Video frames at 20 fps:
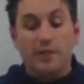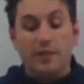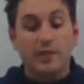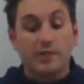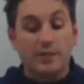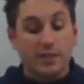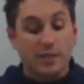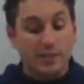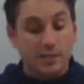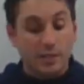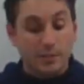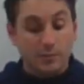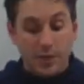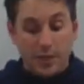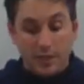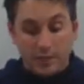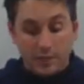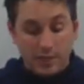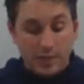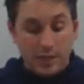The system
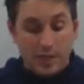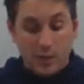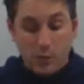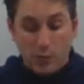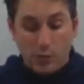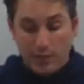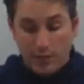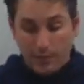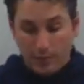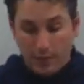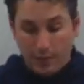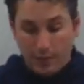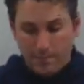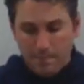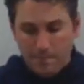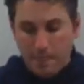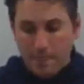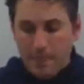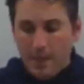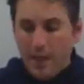gets to equilibrium,
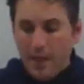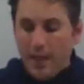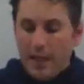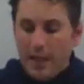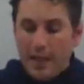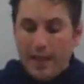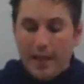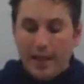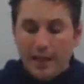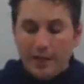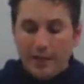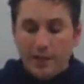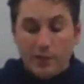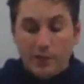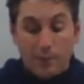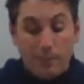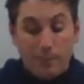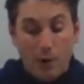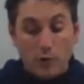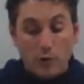and
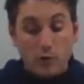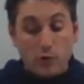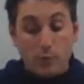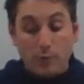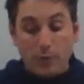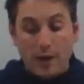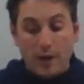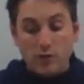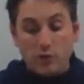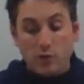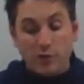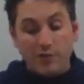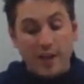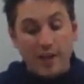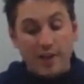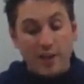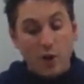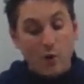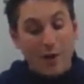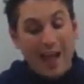the partial pressure of
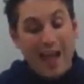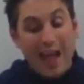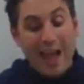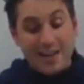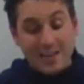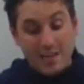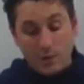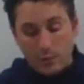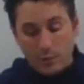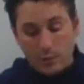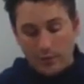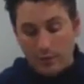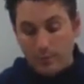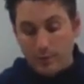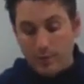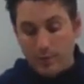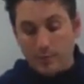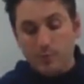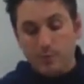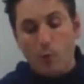NO at
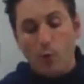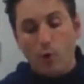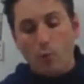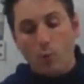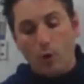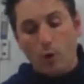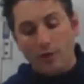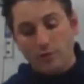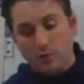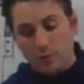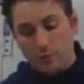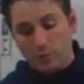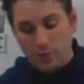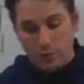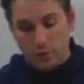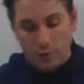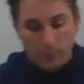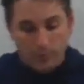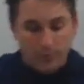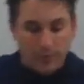equilibrium is
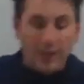0.122.